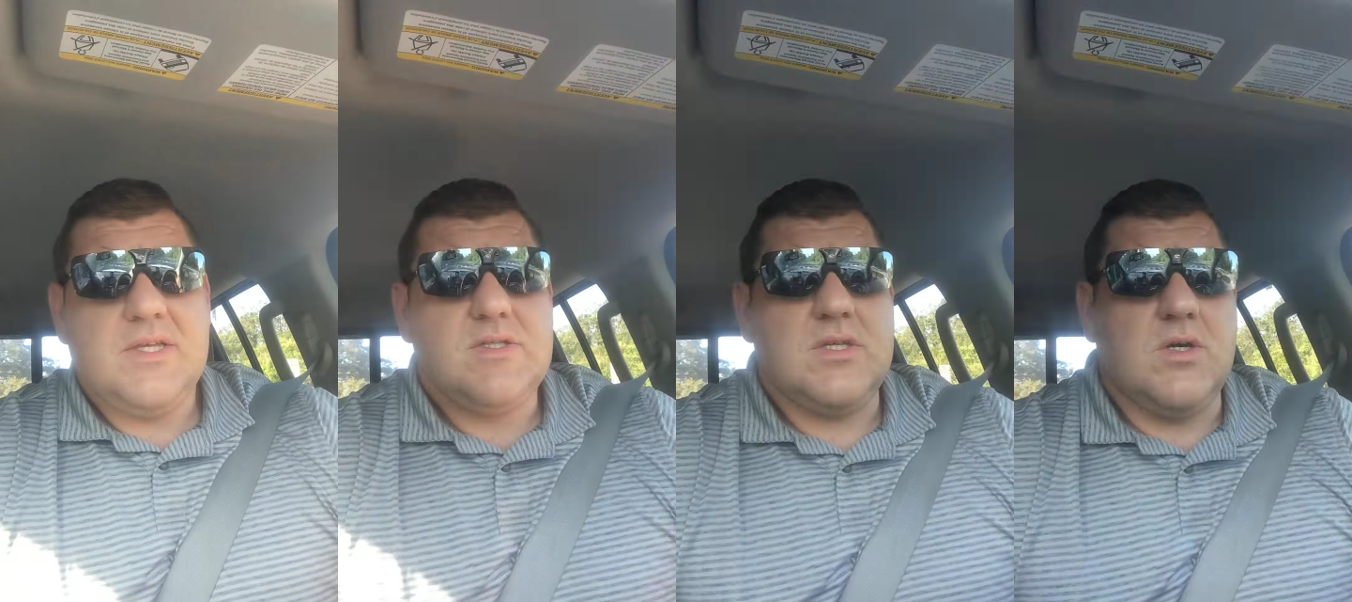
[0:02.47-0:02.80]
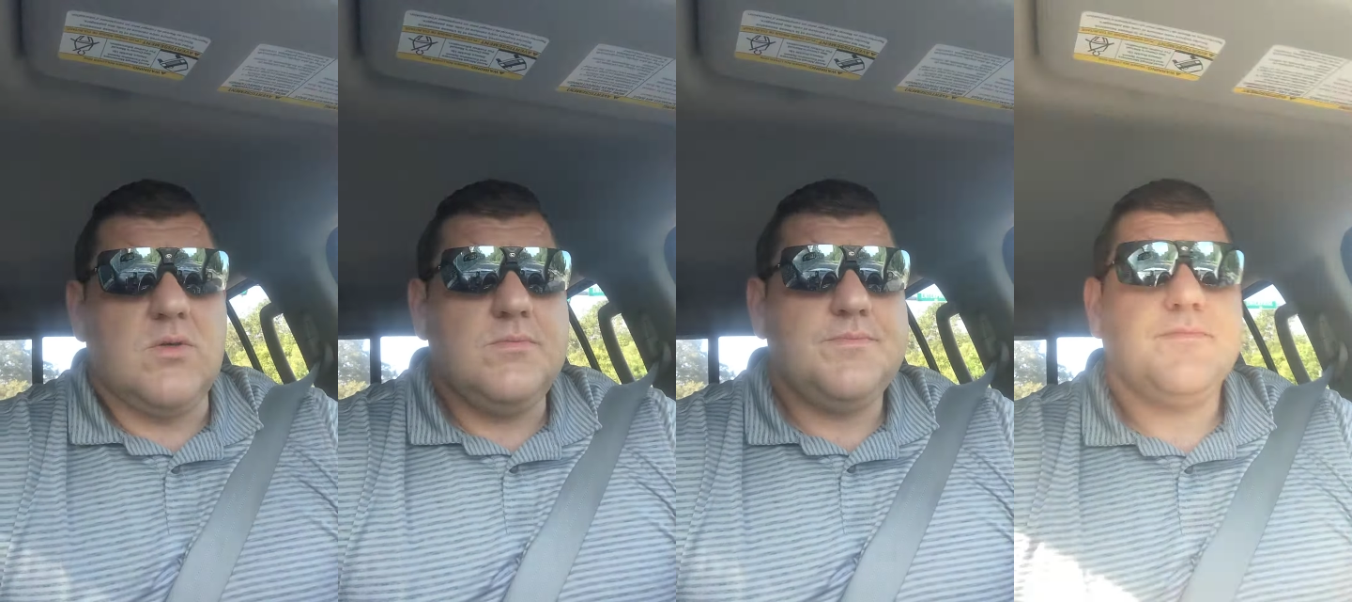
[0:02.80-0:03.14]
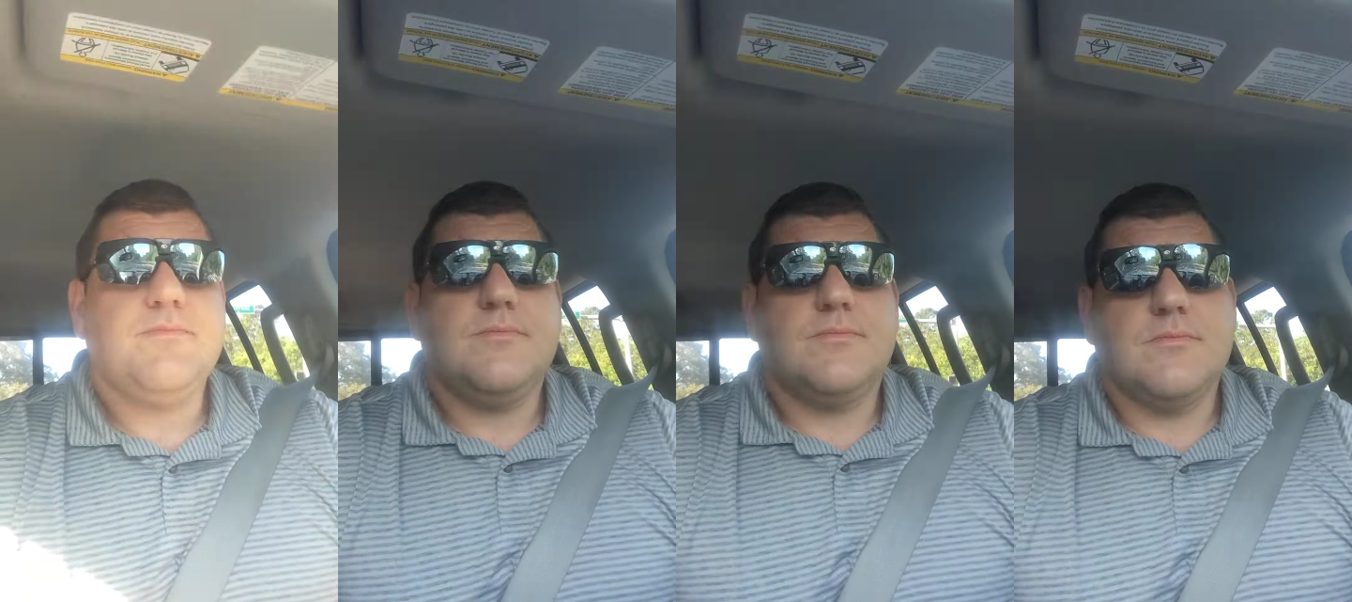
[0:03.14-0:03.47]
So
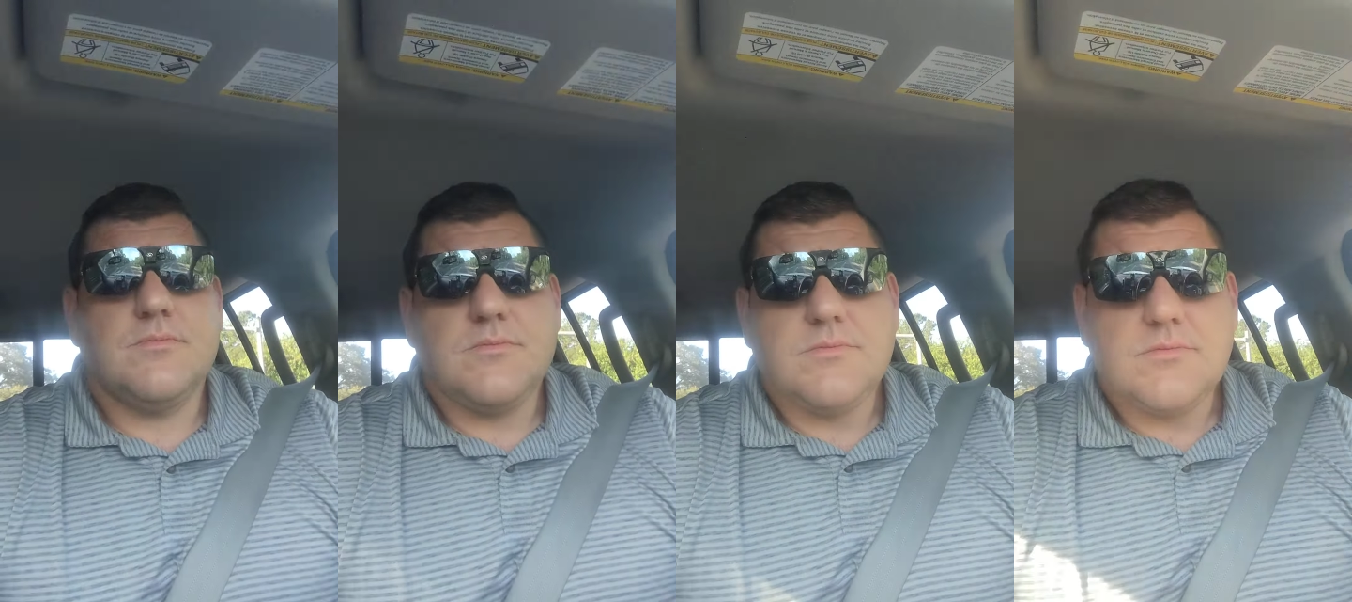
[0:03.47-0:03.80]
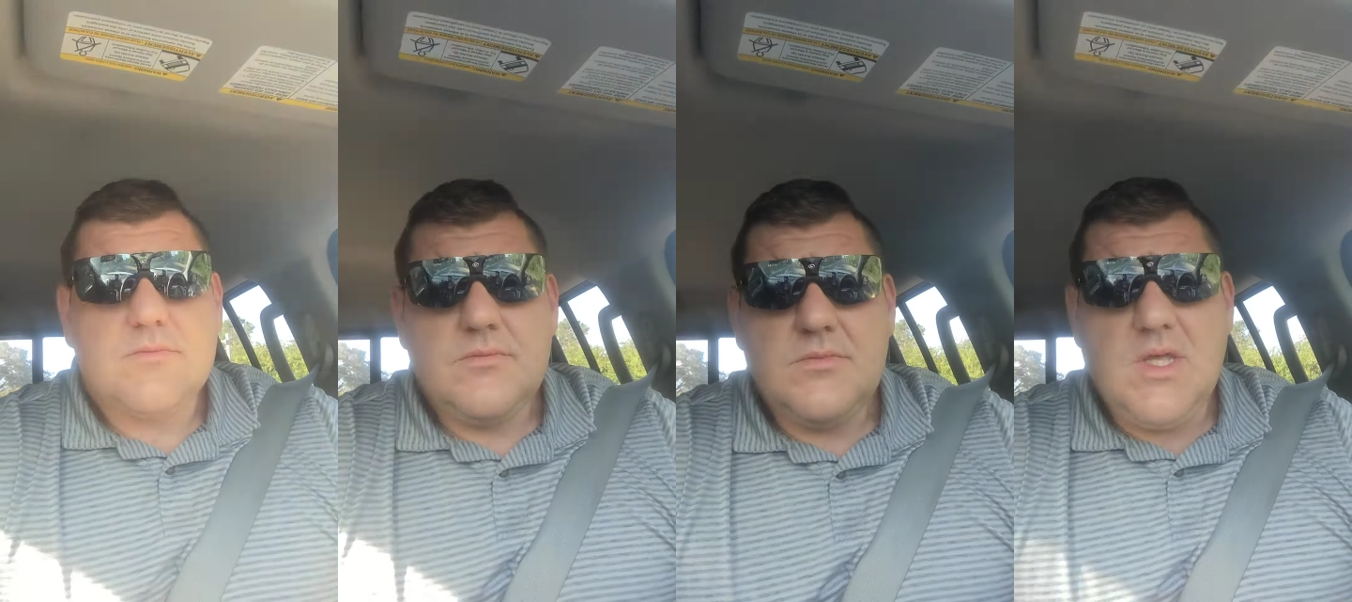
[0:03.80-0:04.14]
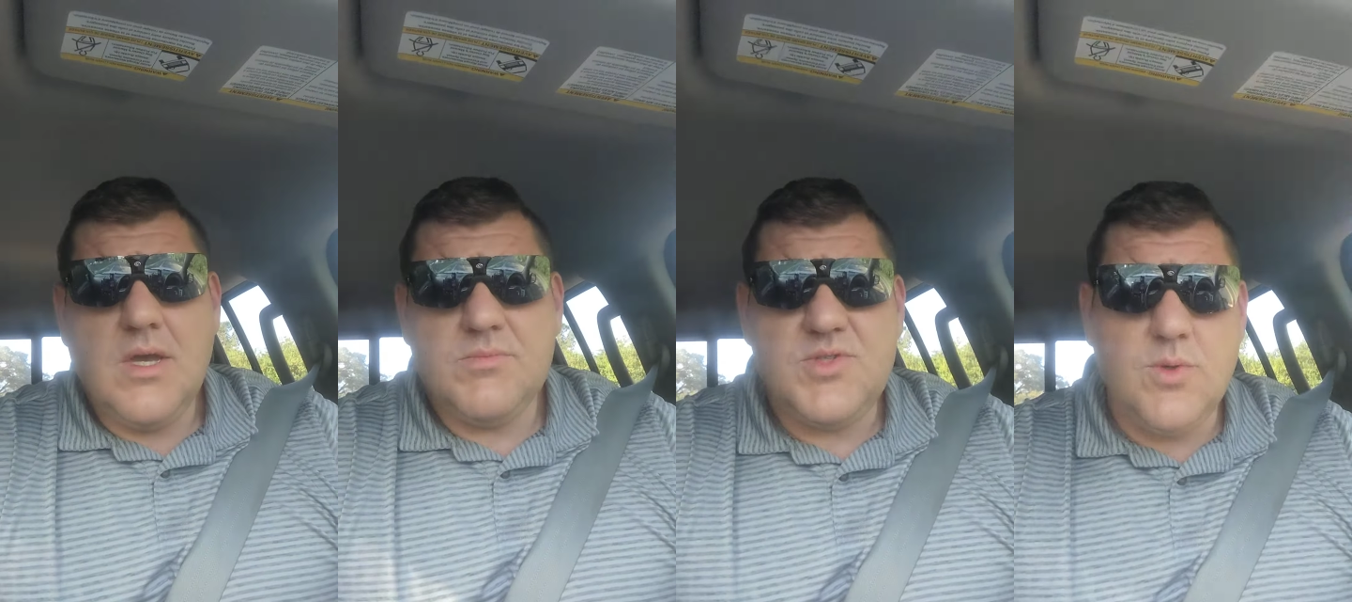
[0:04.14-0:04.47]

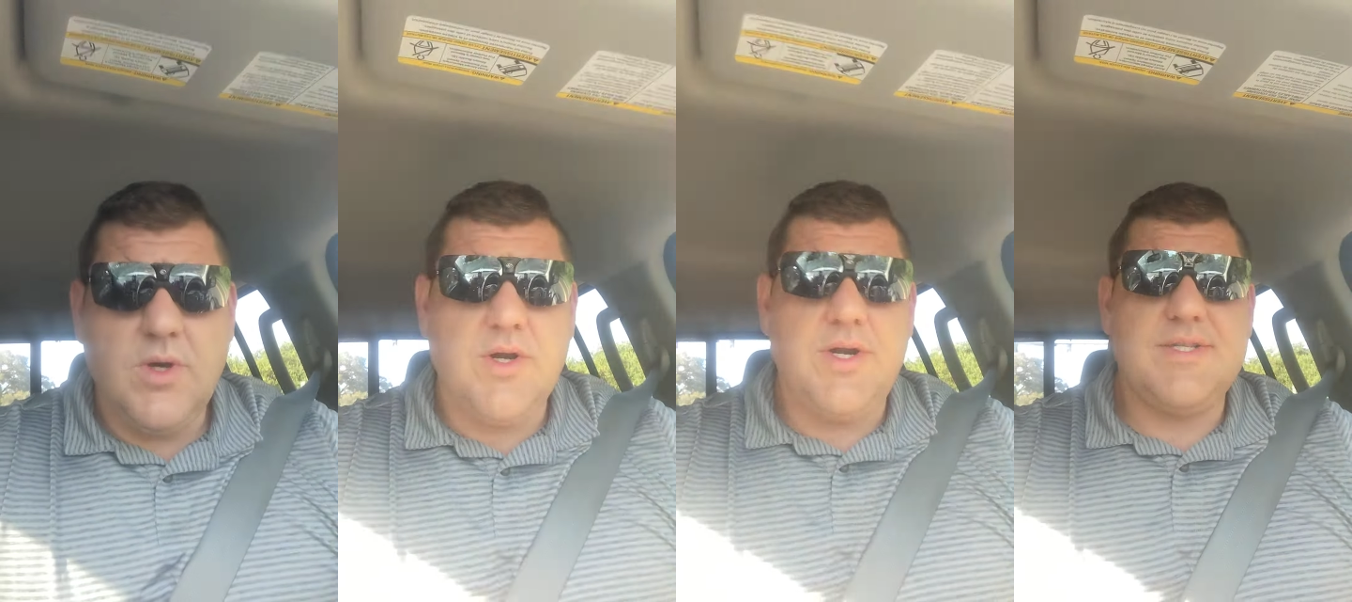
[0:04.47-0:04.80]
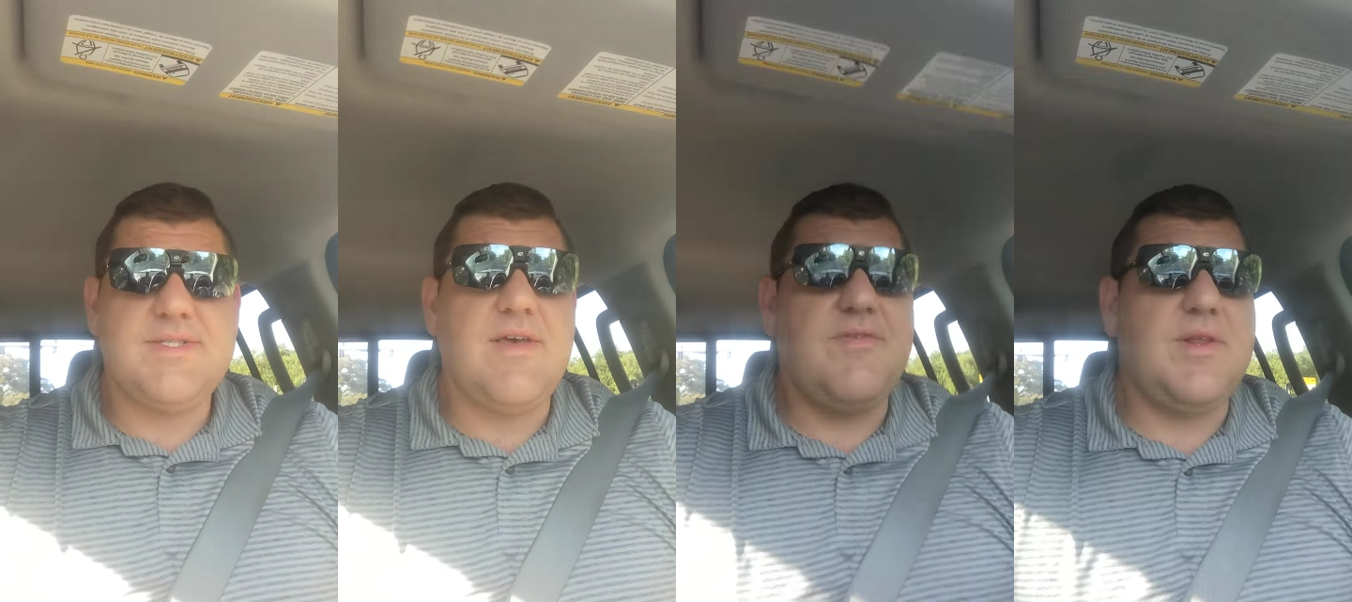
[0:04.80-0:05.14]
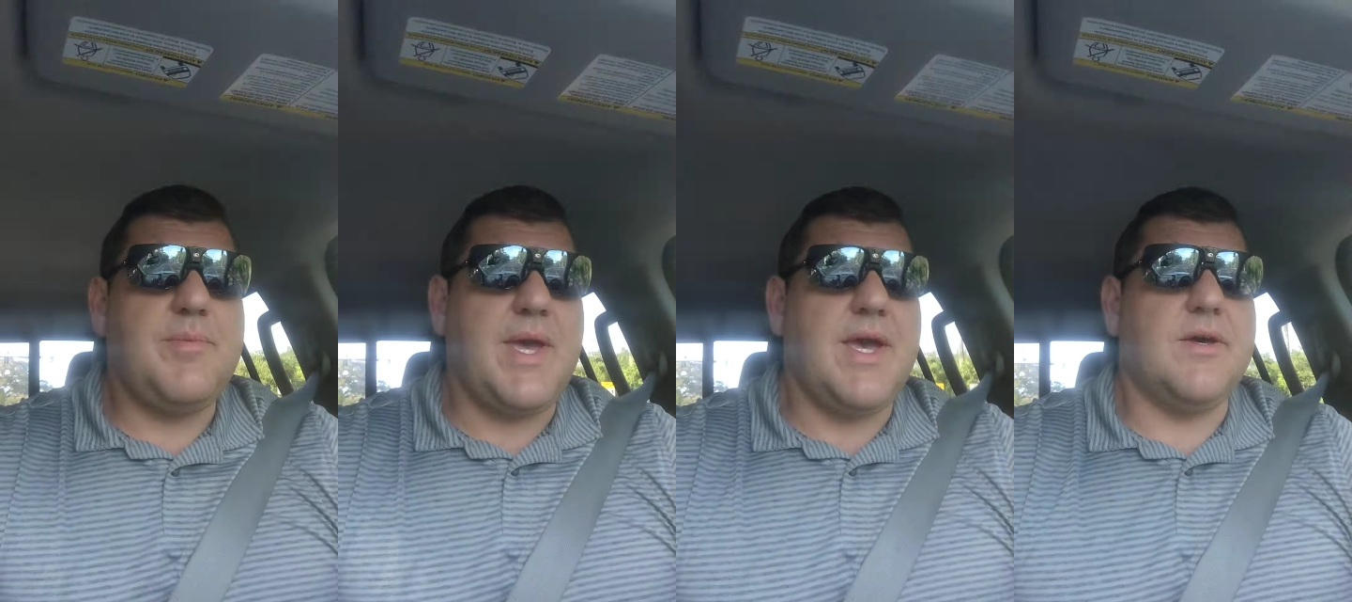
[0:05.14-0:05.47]
I'm two hundred
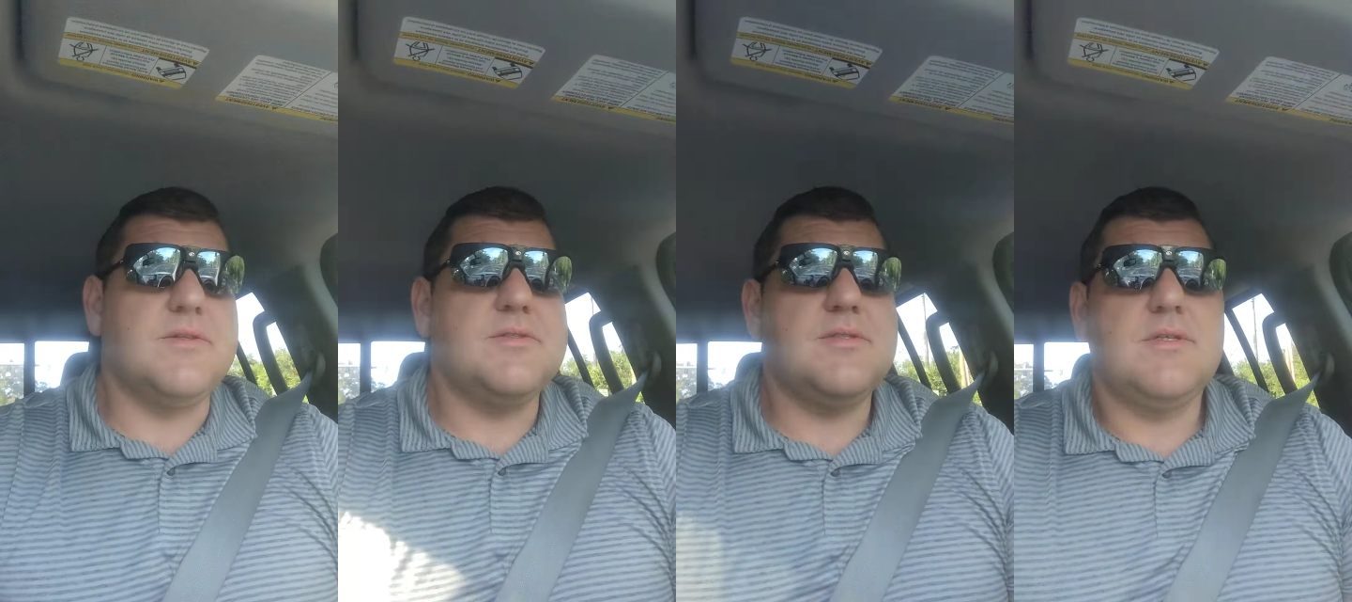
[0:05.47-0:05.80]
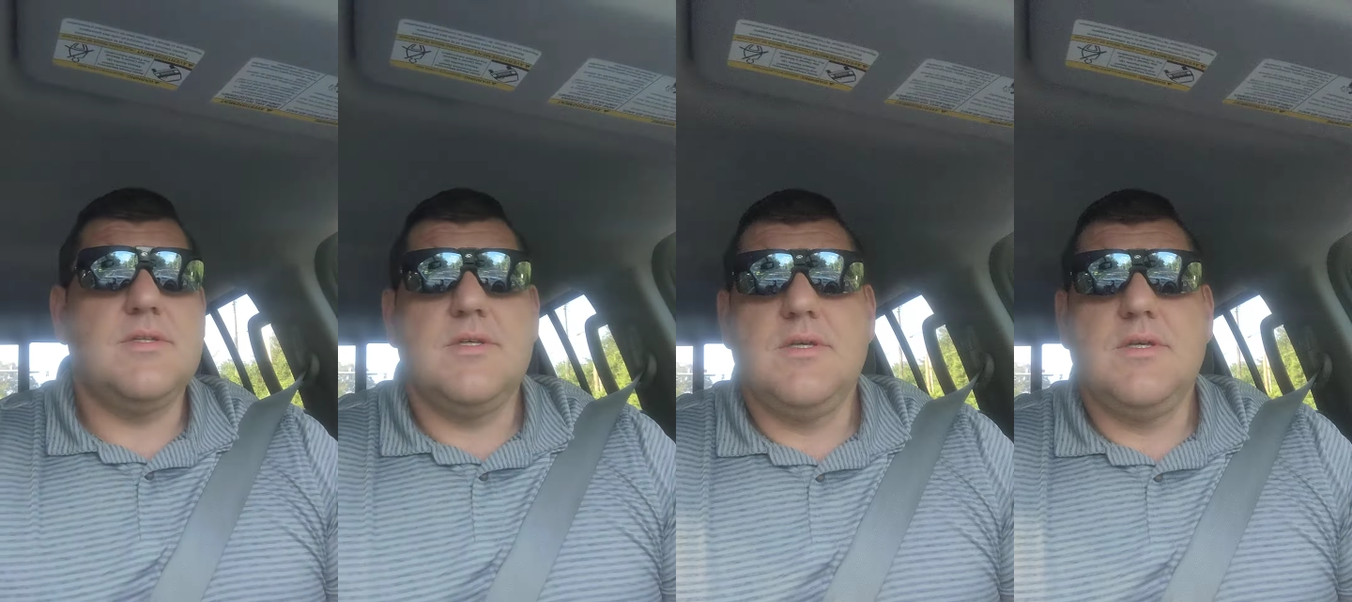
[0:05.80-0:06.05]
seventy pounds,